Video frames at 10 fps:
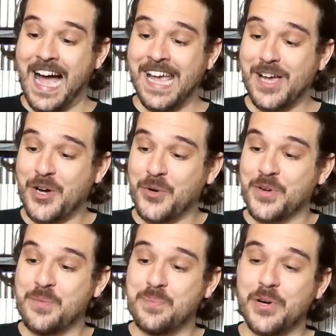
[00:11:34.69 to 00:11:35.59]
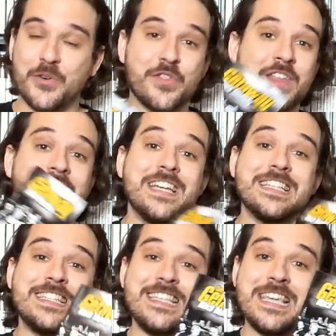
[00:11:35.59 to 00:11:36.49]
I own both
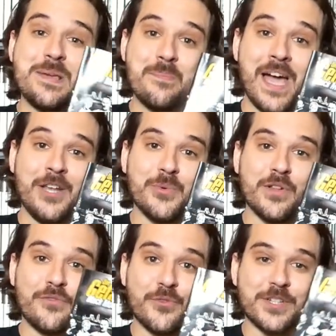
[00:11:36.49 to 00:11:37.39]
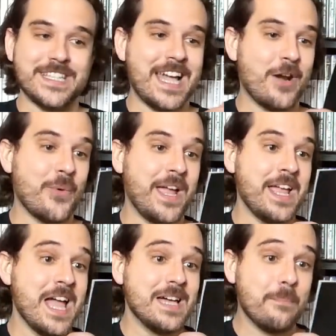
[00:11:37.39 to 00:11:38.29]
the manual for The
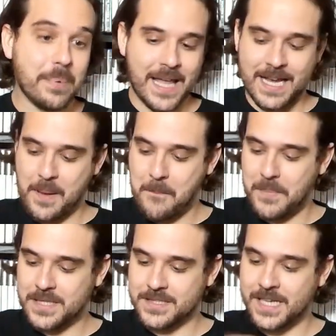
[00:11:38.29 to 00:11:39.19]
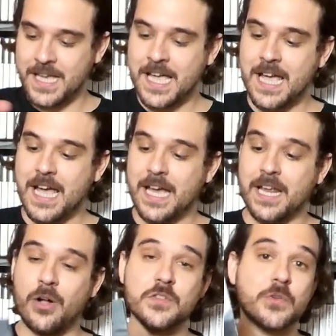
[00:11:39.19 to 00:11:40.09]
Getaway Black Monday, and
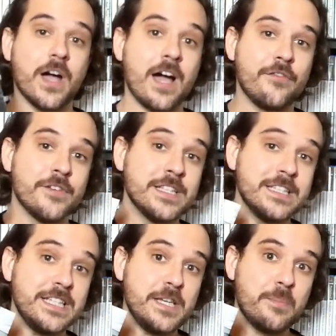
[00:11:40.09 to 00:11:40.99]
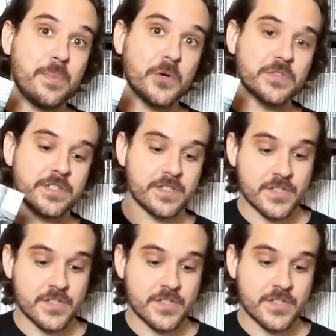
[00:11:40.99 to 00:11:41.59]
I also have the poster.